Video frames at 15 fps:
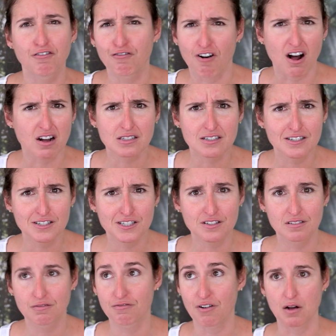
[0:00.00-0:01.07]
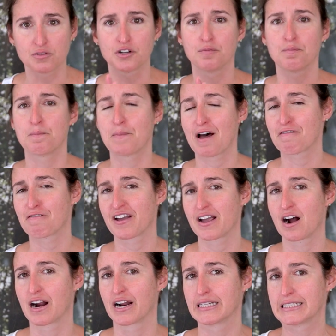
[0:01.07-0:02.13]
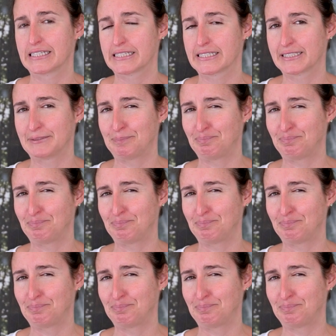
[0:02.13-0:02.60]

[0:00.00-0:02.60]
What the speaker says: foxes found on Baffin Island.